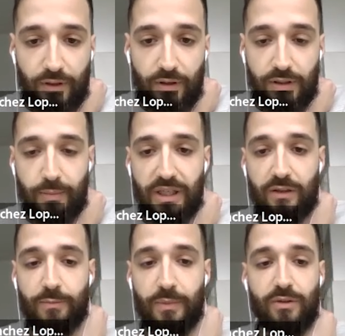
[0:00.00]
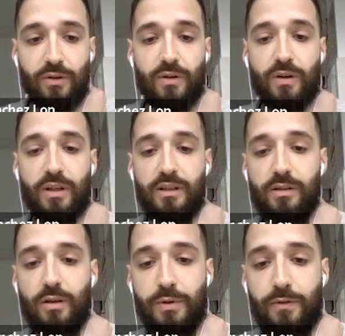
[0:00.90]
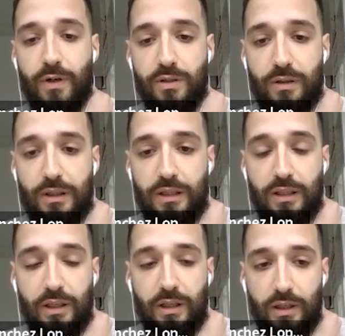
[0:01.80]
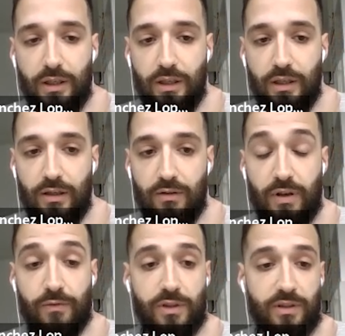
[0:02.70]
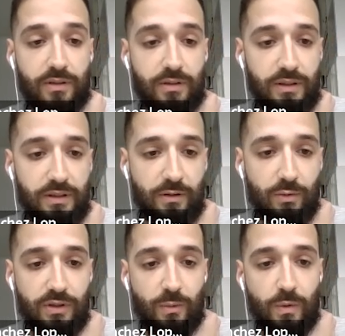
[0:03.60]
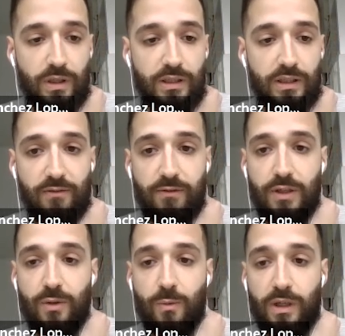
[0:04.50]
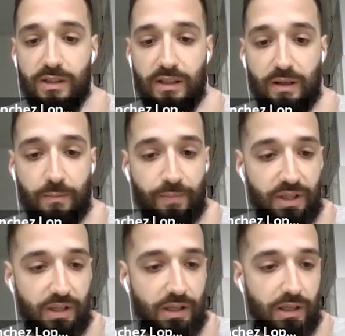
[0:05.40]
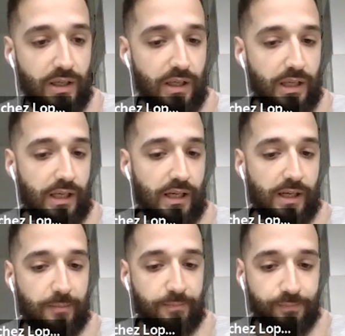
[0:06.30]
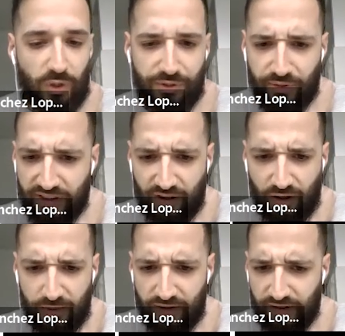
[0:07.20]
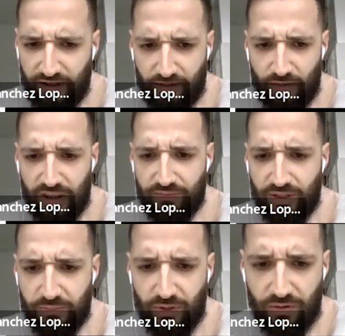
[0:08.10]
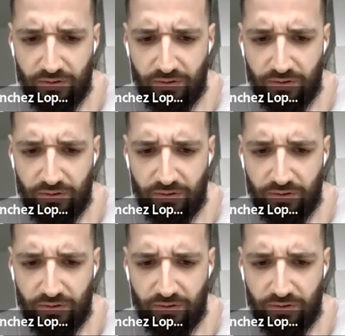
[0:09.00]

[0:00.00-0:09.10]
in the beginning of my talk is observationally favored. So this is the reason why inflation works now. Also, as a comment, I don't really have time to go